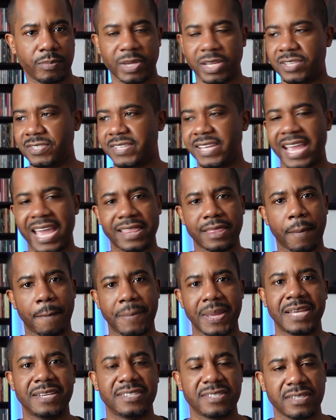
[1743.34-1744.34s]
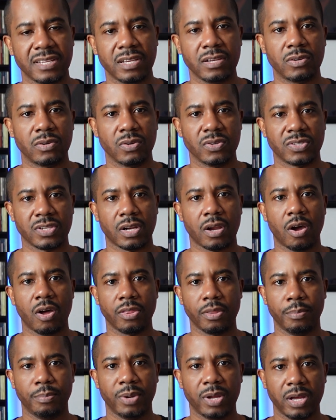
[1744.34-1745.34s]
because they had the big singles and all
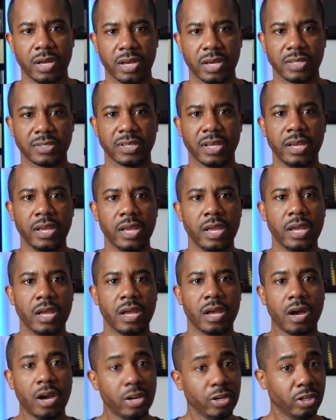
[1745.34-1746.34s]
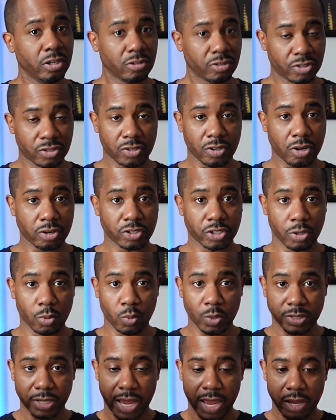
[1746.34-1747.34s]
the buzz. Under Construction
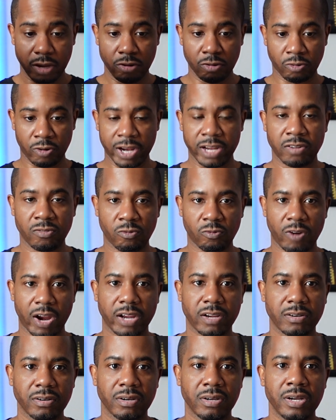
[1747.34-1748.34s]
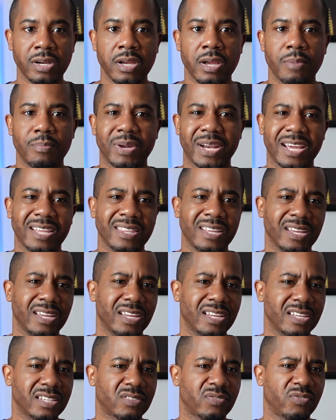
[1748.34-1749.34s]
was a great record, but I think
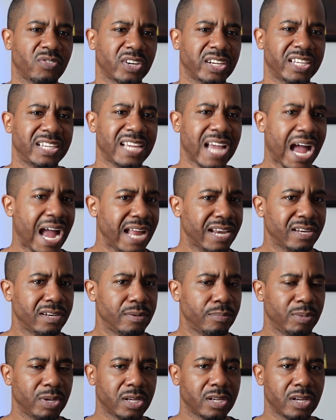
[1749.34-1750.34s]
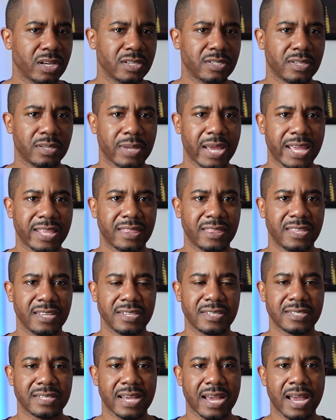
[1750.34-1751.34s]
it gets forgotten because at
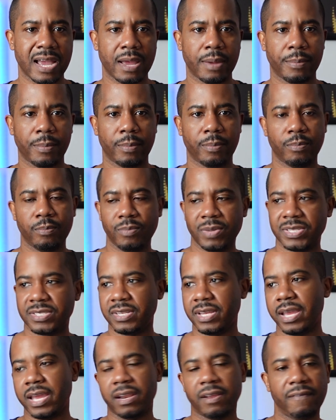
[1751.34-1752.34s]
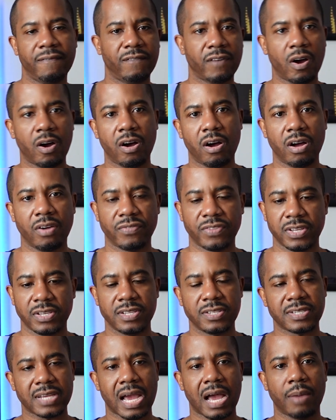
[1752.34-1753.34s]
this time Missy had evolved and
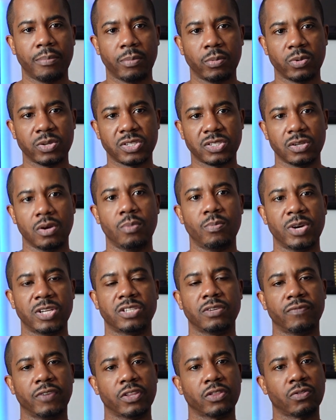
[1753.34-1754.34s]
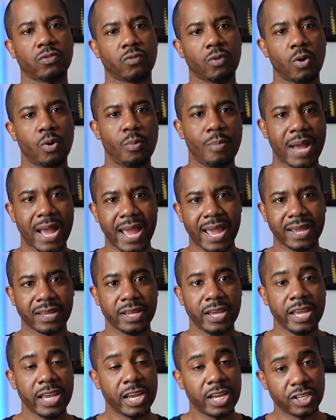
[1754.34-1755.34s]
this album was so much of a throwback
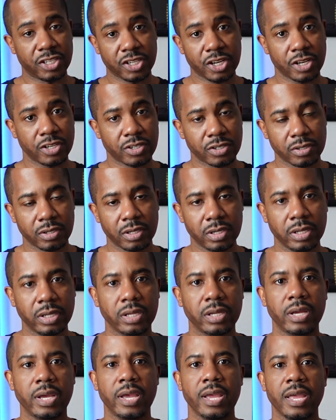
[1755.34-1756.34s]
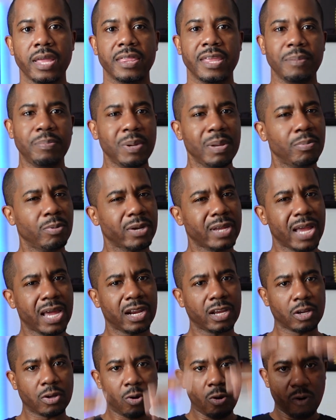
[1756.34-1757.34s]
intentionally that people
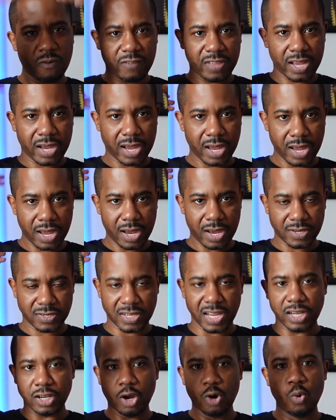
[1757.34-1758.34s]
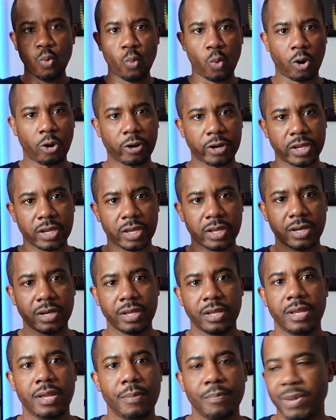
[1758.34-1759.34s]
kind of go over their heads. They know Work It,
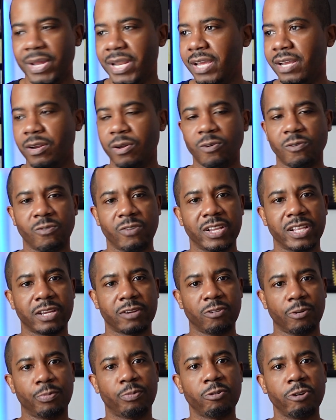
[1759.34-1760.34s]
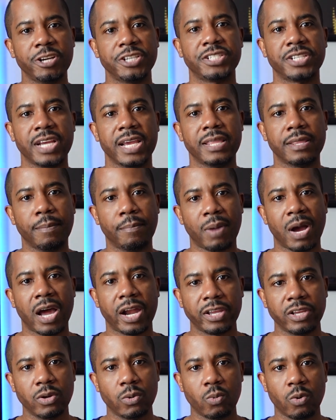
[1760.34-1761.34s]
but they don't really appreciate the
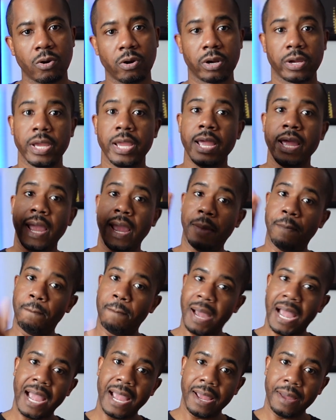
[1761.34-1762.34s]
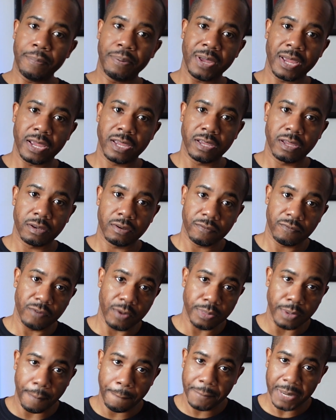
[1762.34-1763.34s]
body of work. In my opinion,
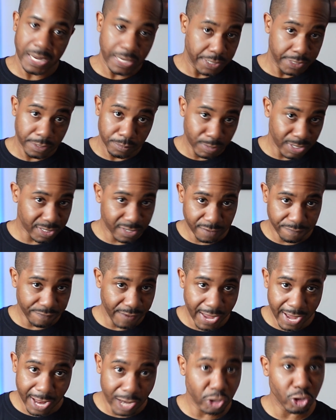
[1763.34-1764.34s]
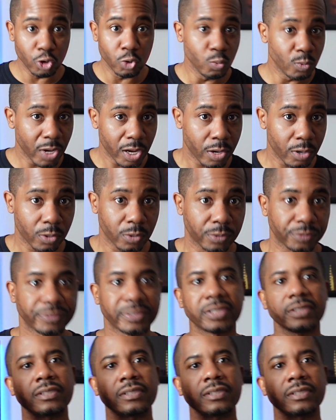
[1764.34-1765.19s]
from the biggest Missy fan you know,